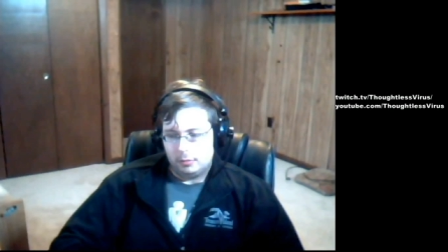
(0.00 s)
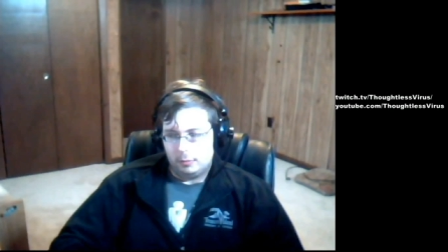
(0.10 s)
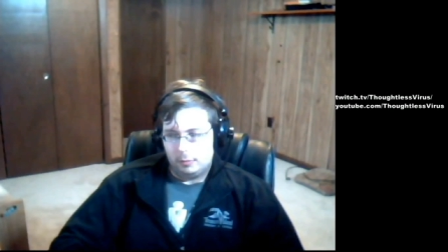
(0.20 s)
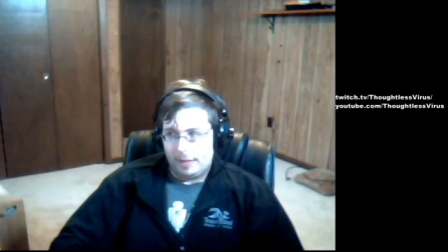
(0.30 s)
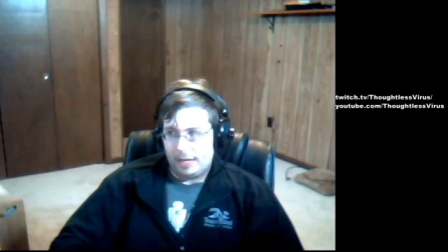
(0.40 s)

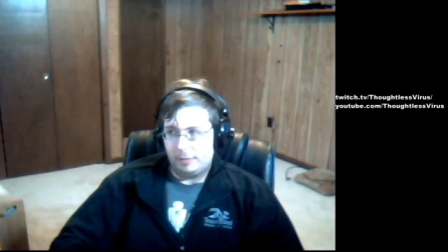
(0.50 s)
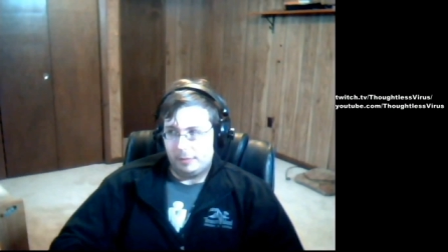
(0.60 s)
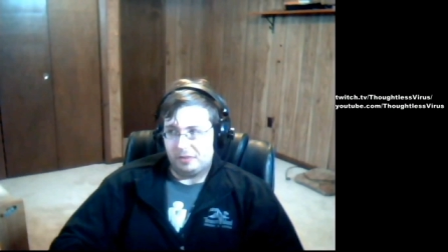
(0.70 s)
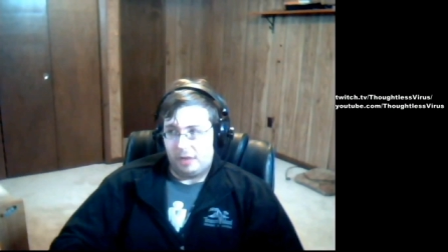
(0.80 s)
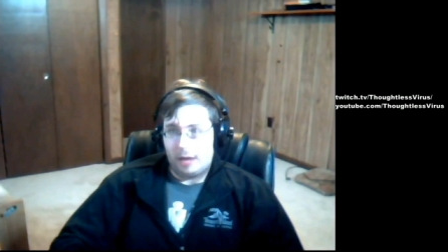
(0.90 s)
my game
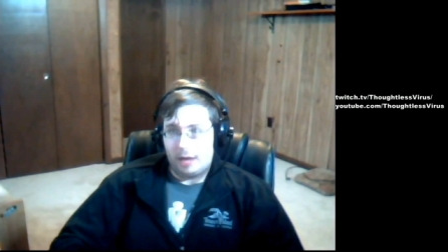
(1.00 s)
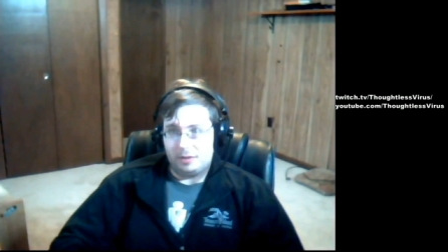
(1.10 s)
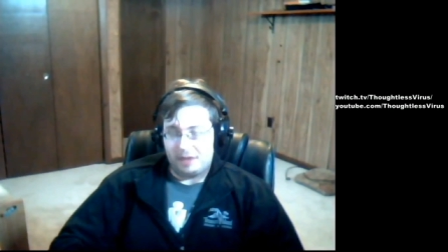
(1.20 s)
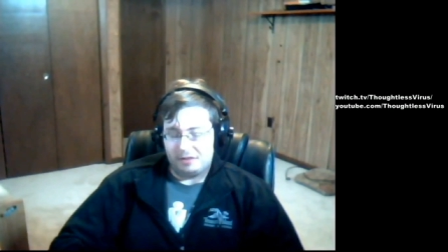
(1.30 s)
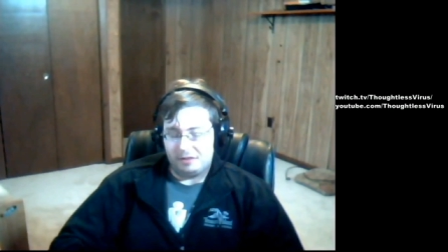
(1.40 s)
doesn't allow
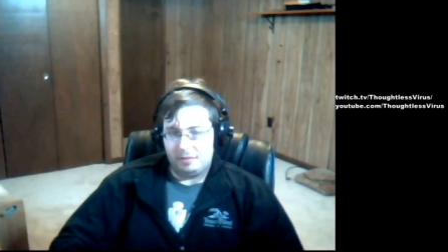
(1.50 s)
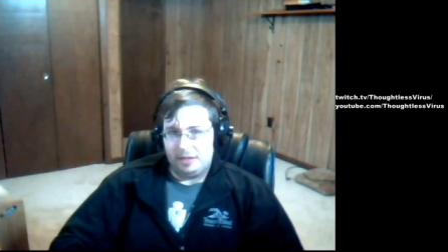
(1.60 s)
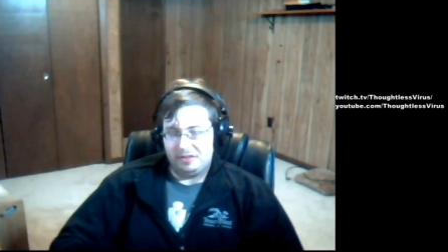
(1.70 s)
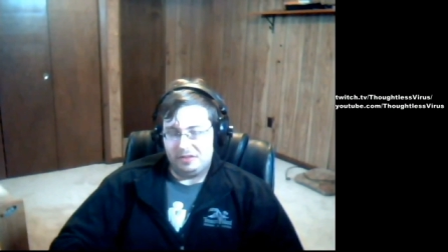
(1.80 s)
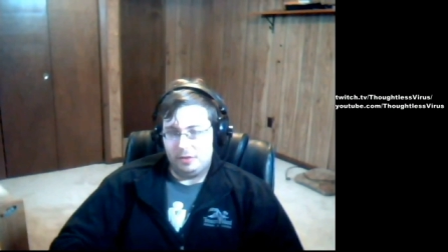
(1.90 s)
assassins
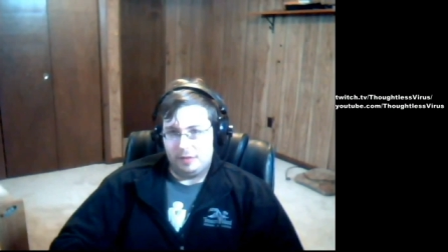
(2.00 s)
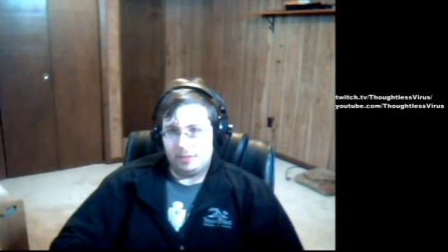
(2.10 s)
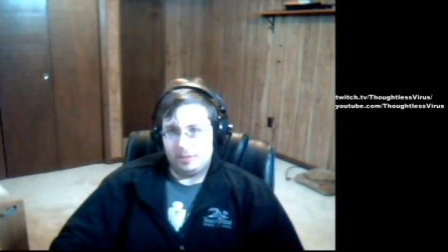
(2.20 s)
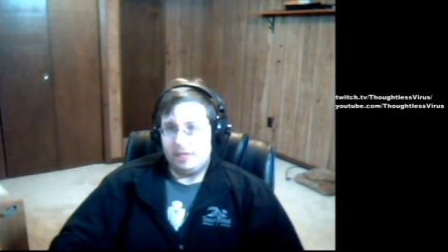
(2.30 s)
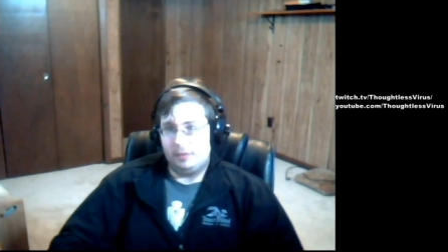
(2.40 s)
because you have to
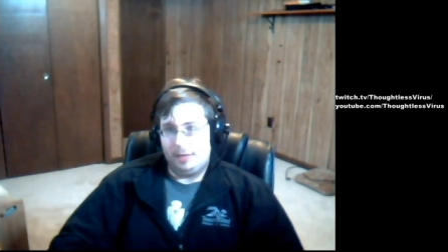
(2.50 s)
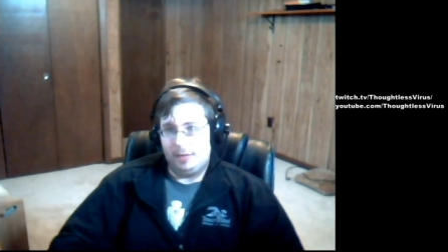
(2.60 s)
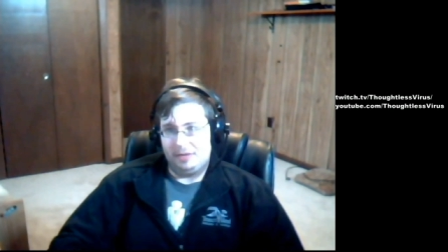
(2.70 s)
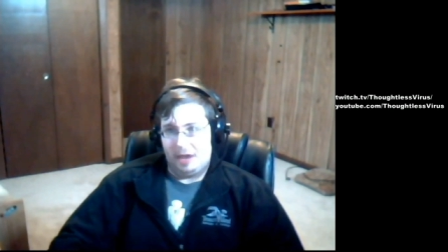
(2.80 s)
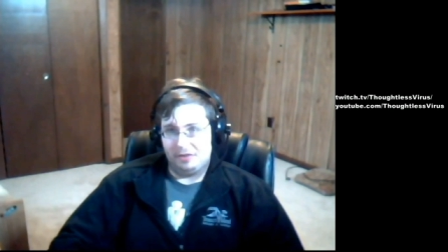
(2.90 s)
be evil to be an
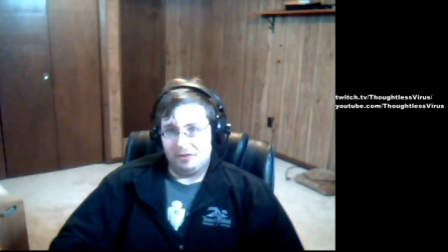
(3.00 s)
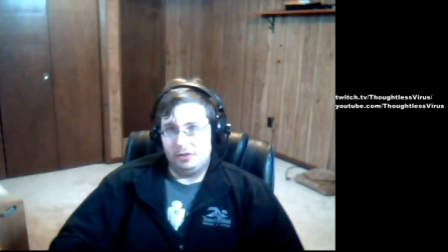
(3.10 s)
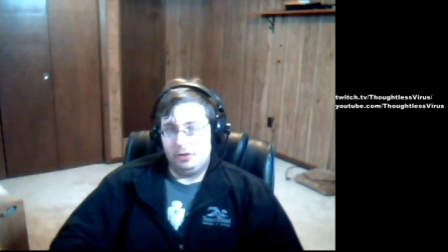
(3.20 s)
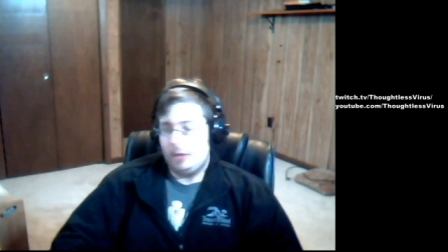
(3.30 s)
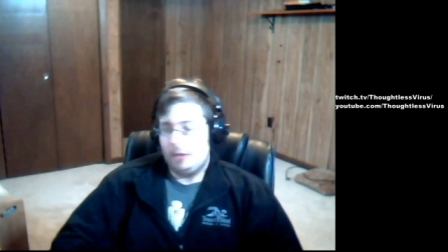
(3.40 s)
assassin, and
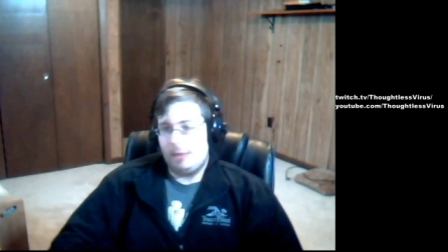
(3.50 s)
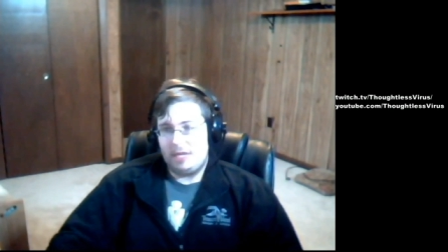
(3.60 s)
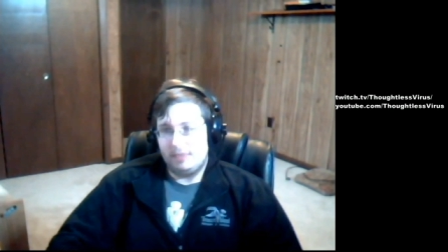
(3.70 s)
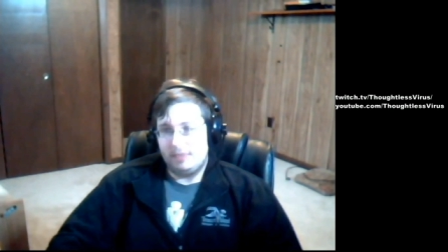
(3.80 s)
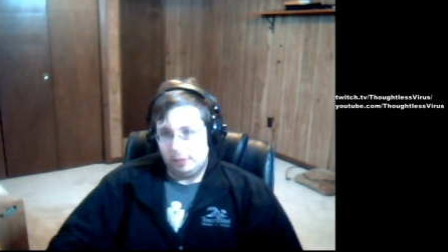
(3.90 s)
you can't be
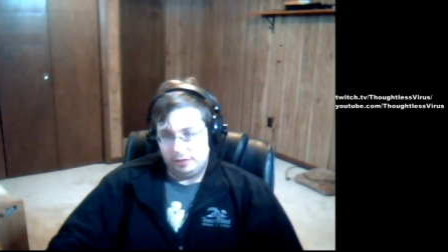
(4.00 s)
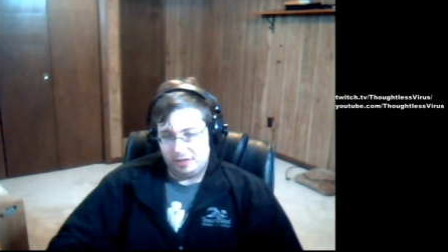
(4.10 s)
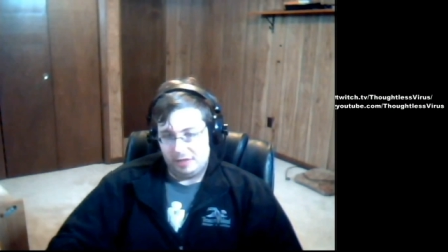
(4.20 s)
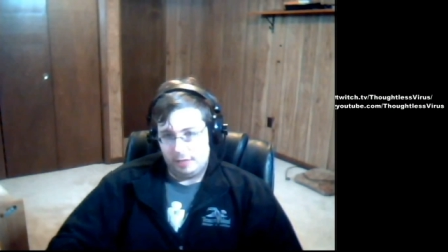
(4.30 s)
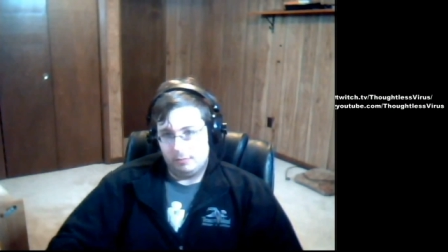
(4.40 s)
evil in this
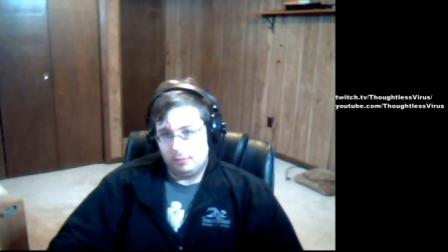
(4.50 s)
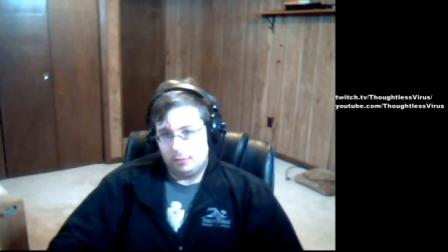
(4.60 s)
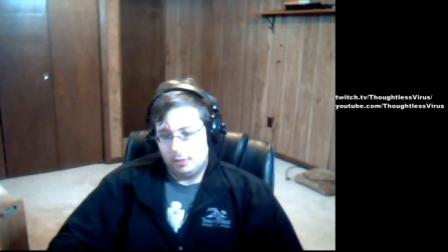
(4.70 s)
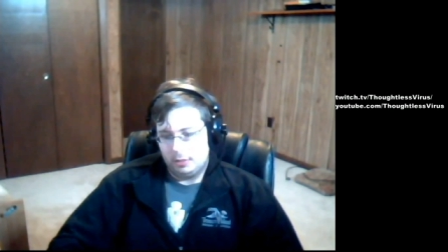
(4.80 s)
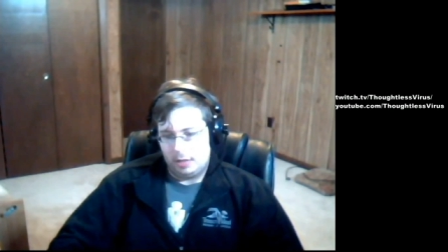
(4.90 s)
game.
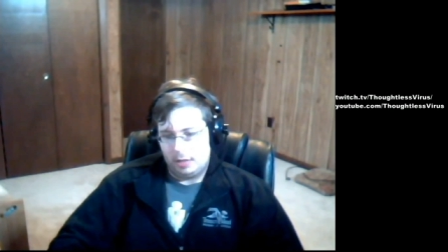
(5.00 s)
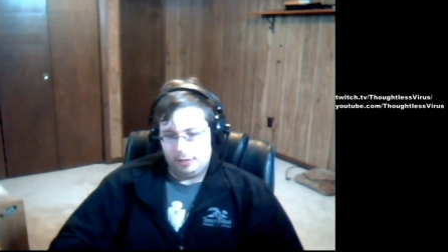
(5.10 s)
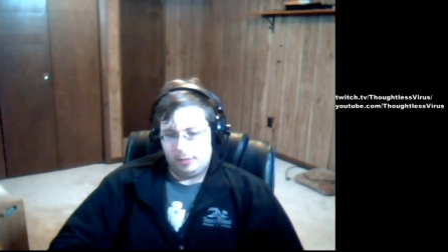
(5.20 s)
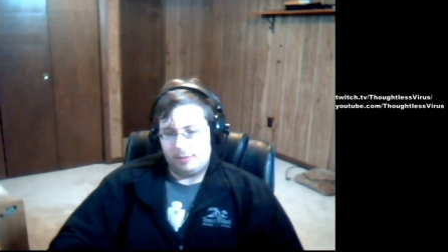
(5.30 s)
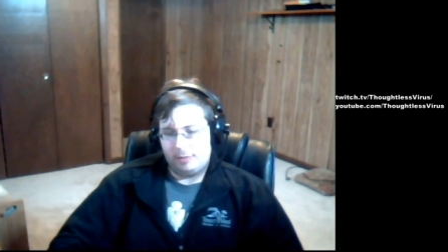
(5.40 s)
I don't
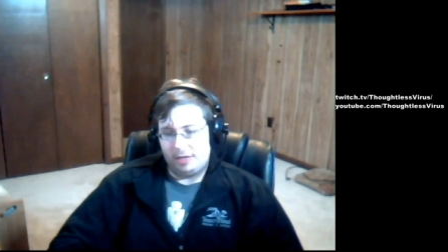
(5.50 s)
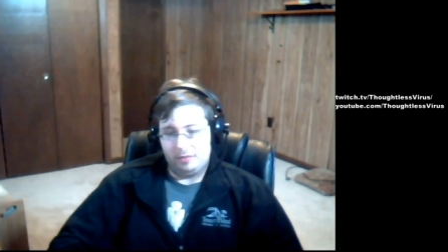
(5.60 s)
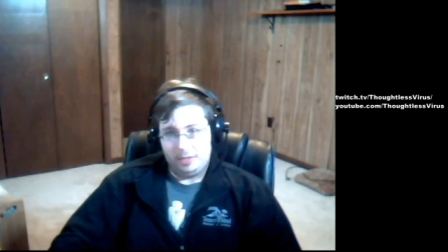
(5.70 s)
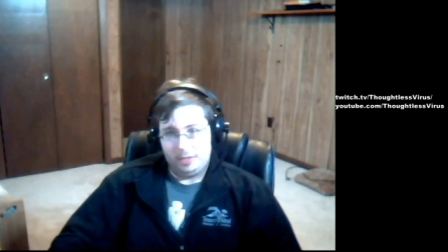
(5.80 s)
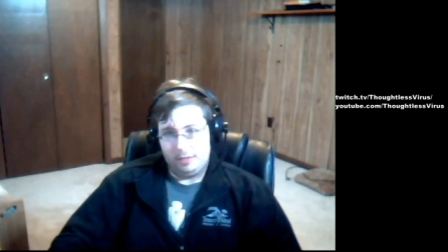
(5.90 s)
let players
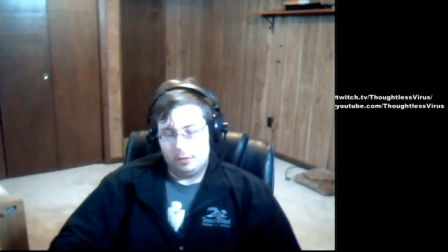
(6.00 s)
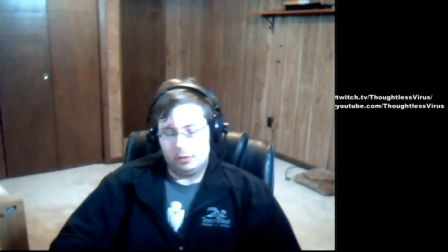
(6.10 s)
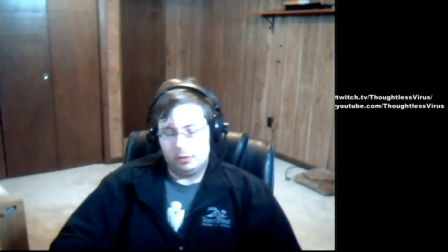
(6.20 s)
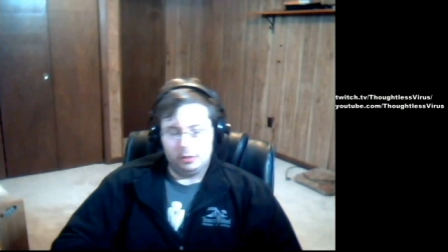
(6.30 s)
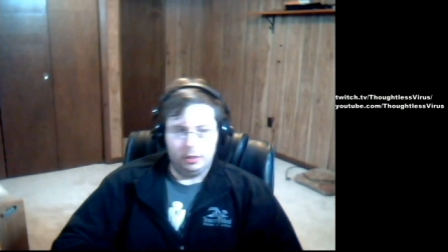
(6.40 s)
be evil,
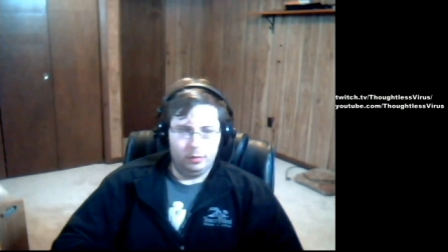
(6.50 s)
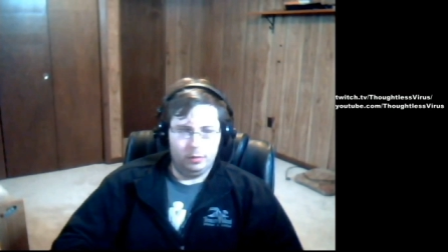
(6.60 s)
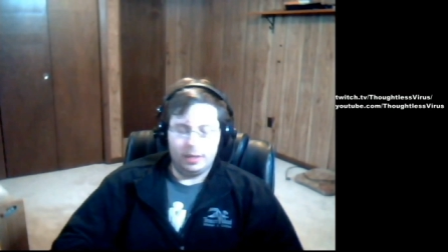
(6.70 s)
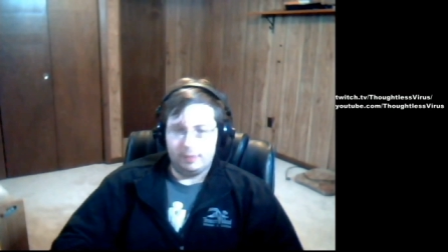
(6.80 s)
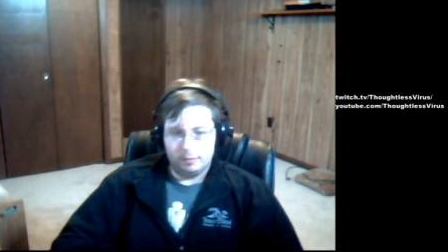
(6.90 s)
or,
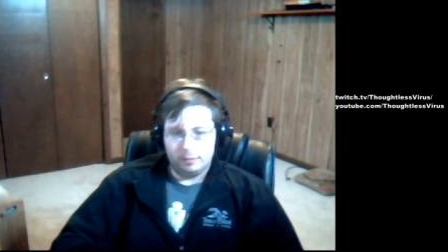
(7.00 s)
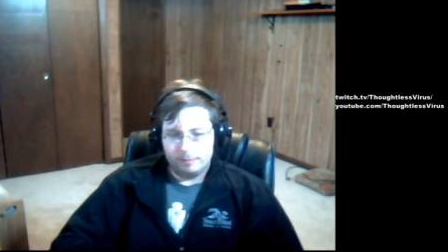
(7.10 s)
whatever.